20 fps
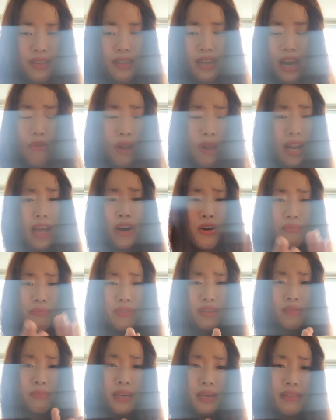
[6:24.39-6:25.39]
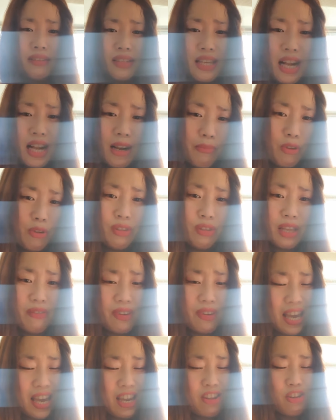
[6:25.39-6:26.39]
I really hope this message helped you
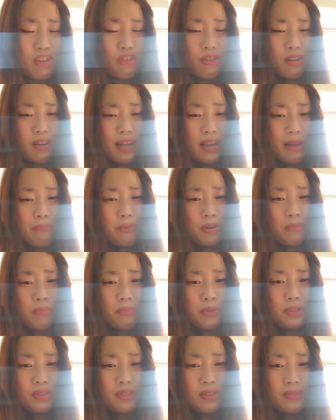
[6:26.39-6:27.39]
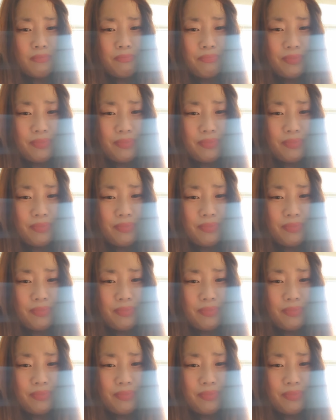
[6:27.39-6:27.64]
navigating your life purpose.